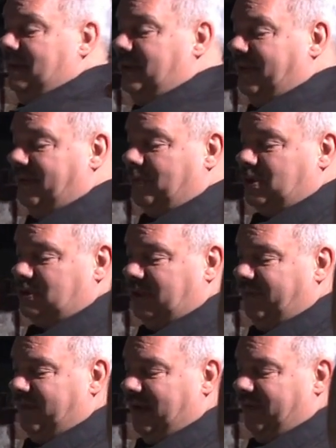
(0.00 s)
You have the pressure
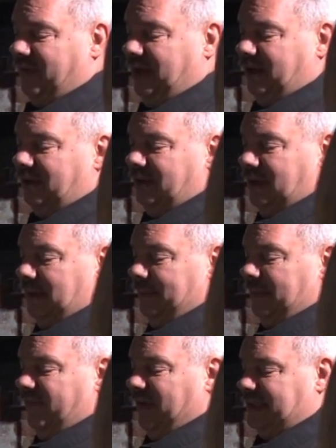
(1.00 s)
relief valve here,
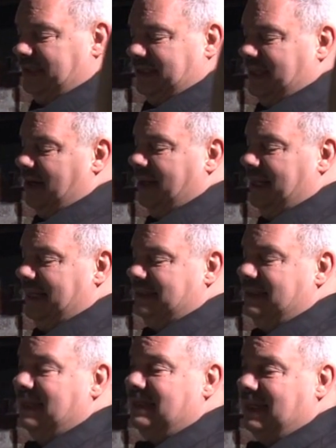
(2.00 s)
facing down, and that's
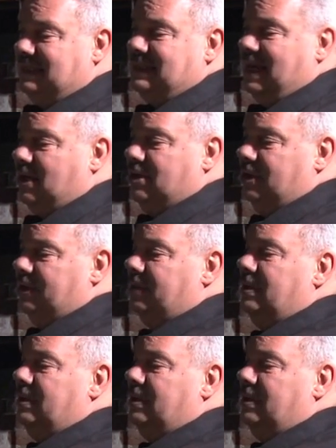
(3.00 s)
it. That's not good.